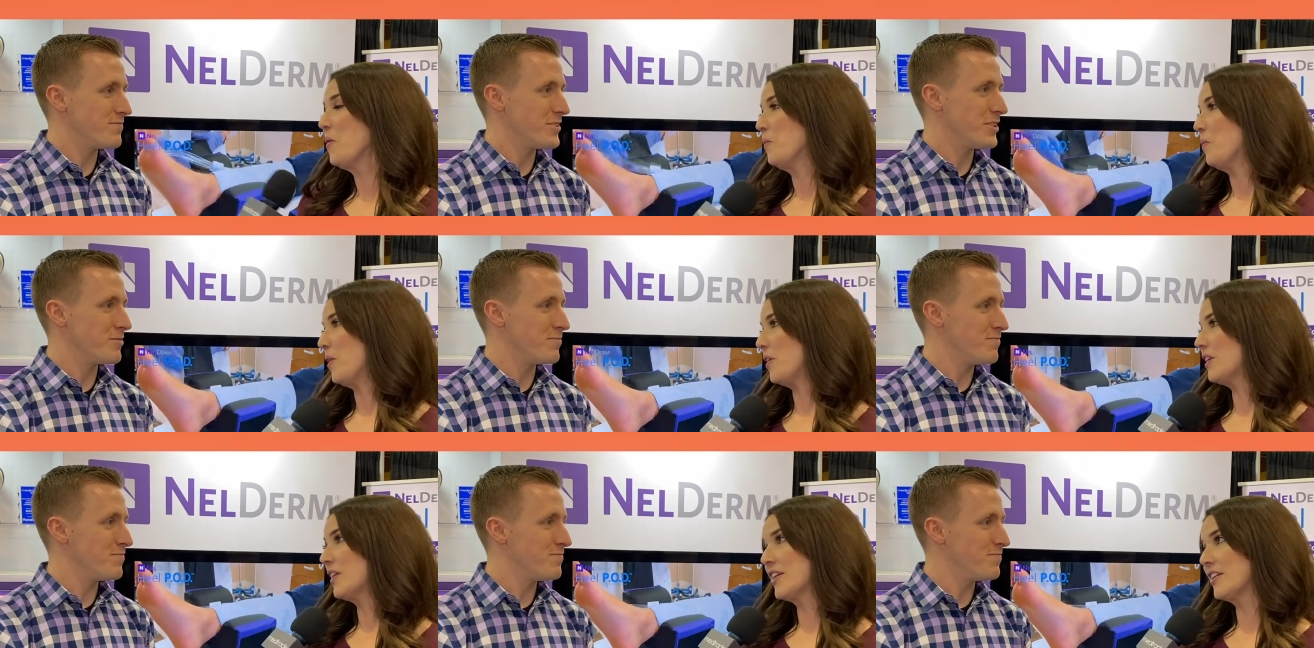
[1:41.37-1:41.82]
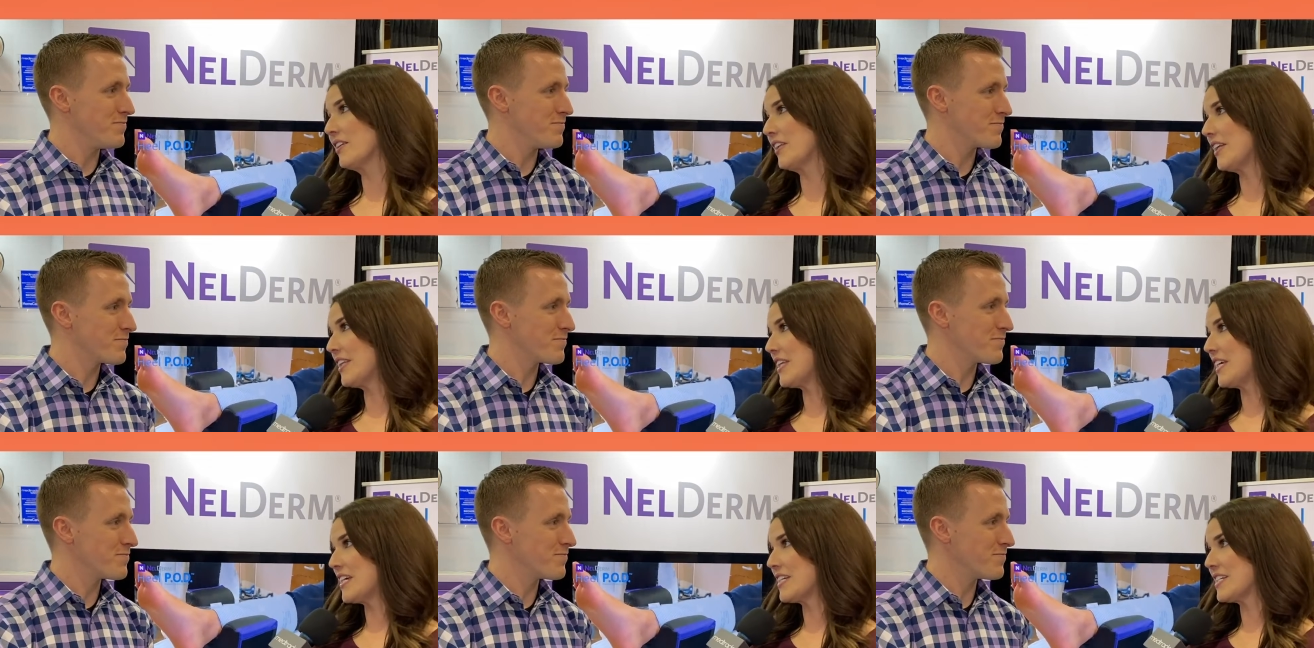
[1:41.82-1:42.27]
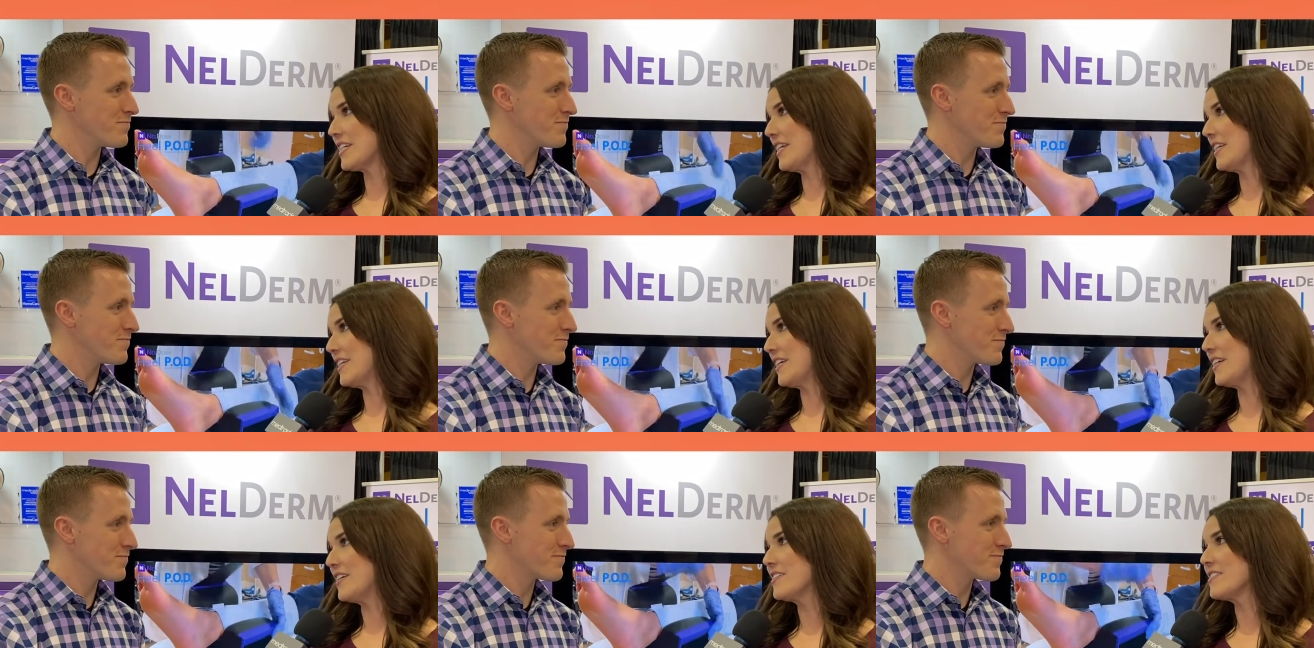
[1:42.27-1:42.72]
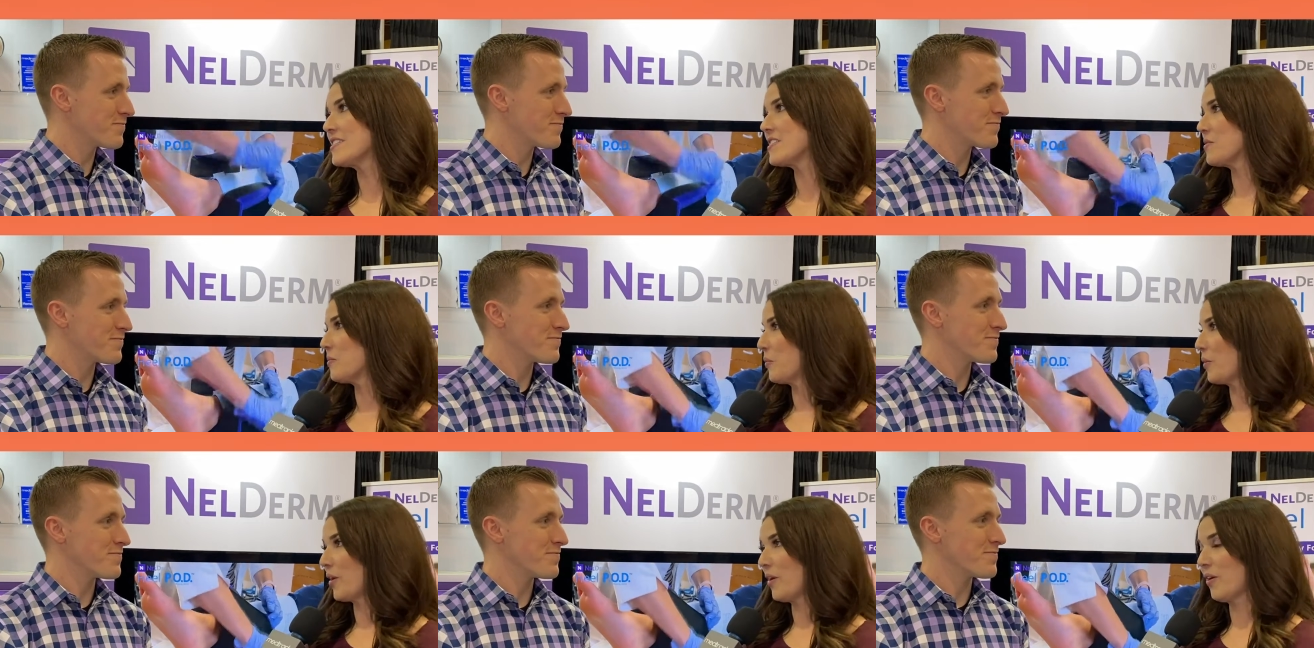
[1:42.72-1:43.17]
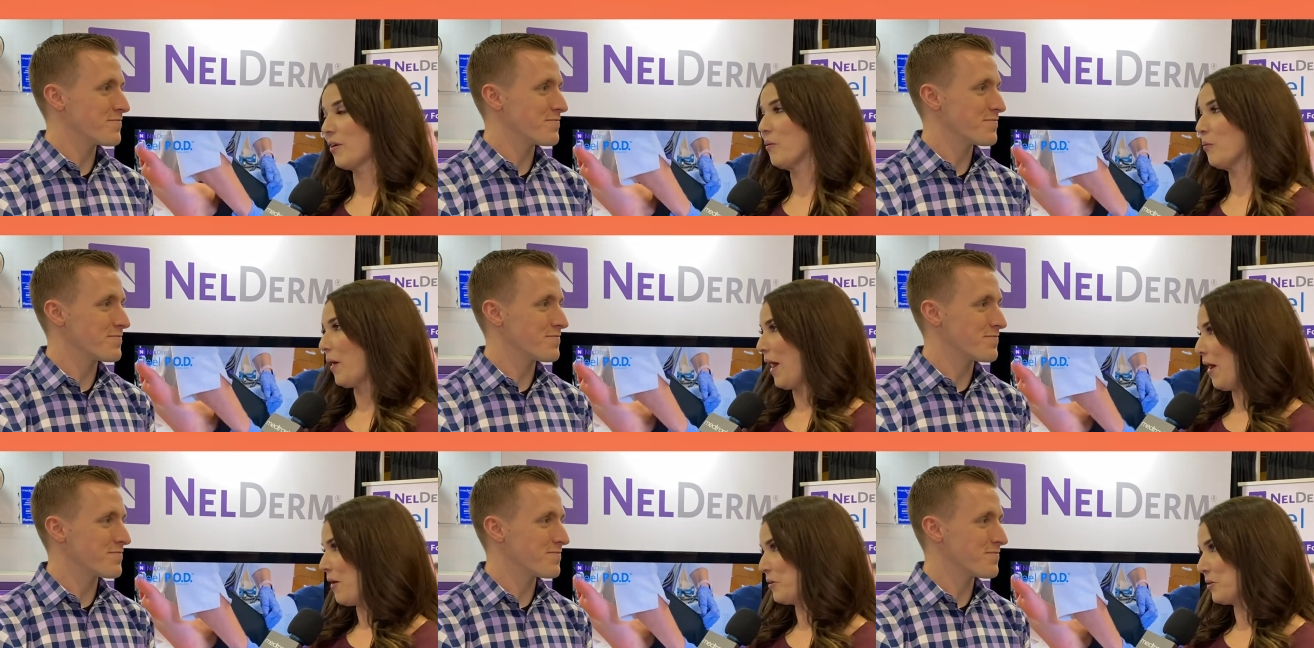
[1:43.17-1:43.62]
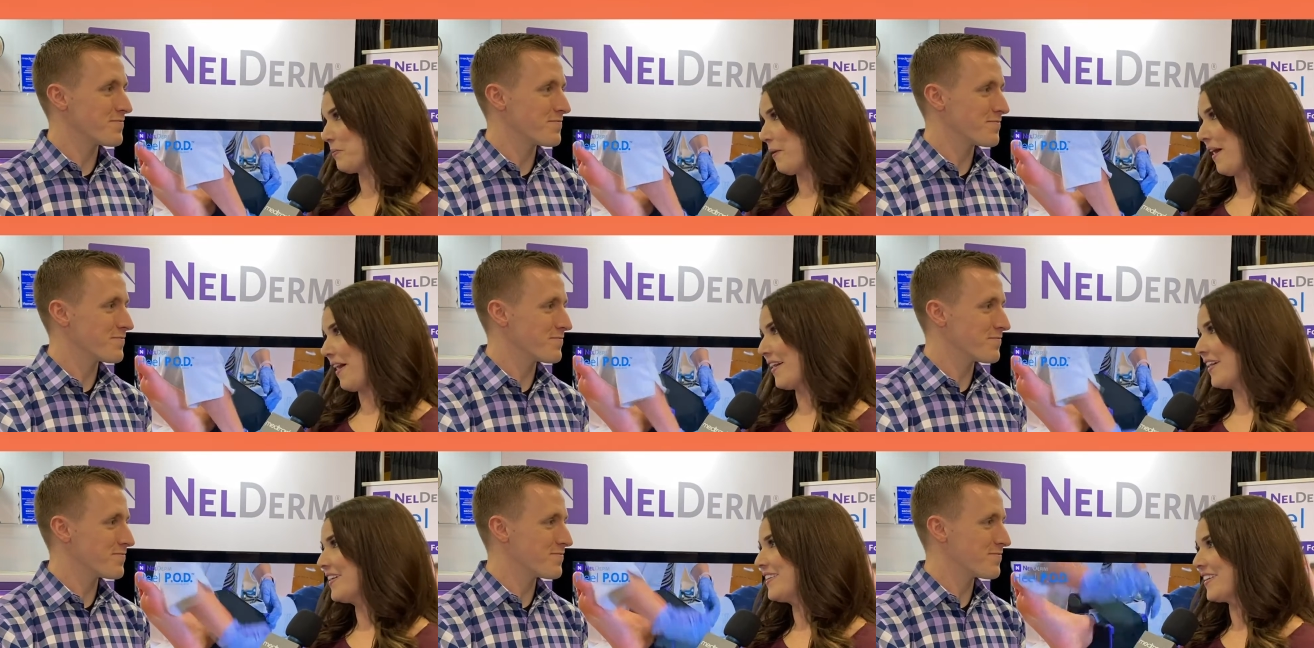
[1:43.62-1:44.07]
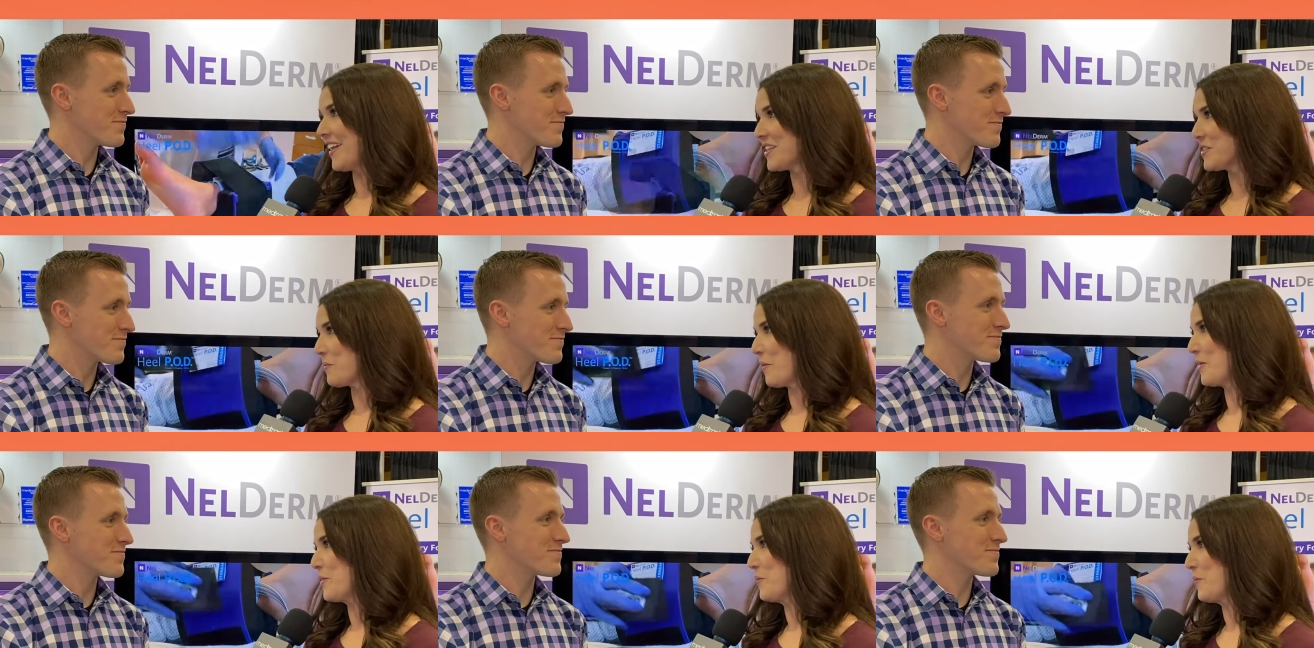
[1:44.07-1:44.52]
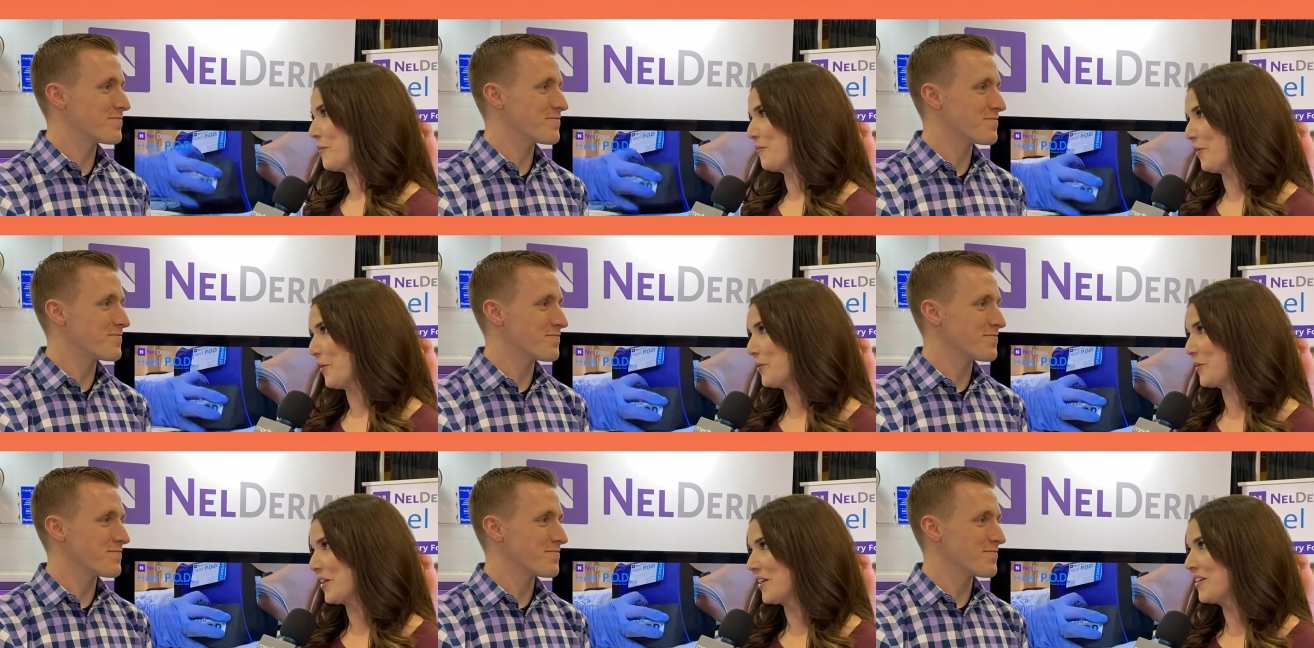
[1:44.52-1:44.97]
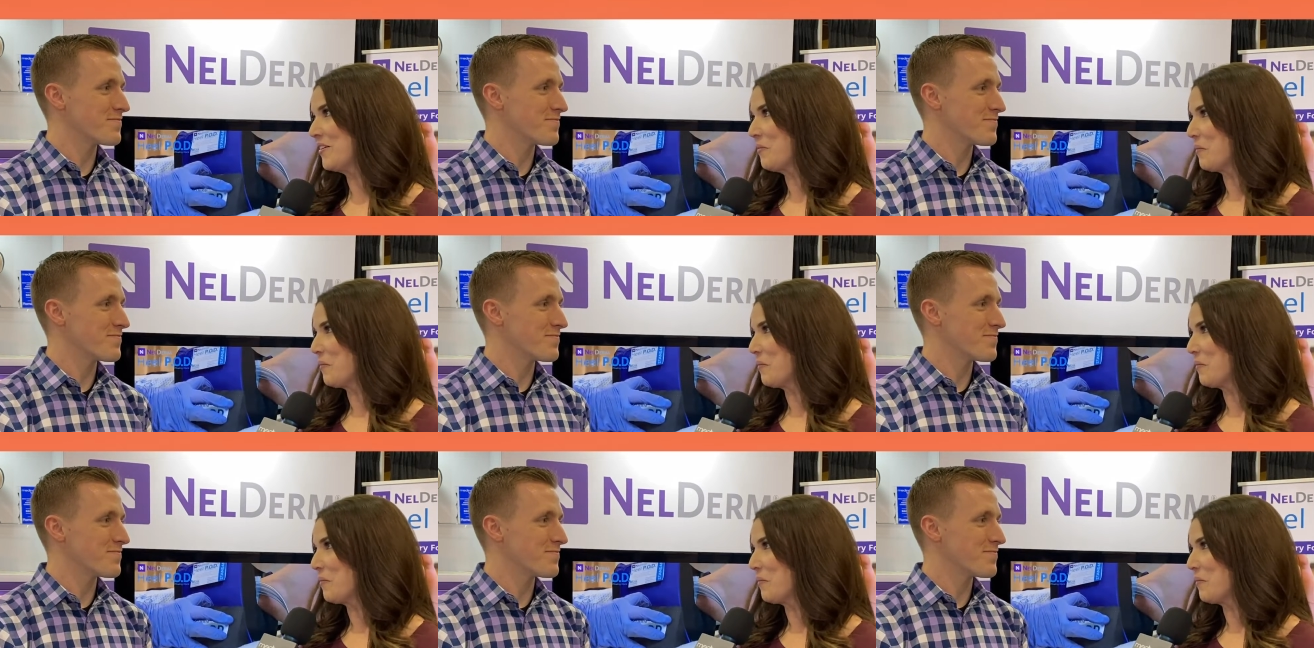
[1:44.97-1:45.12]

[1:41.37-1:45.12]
Speaker 1: Well, clearly the attendees were wowed by it. That's why you were voted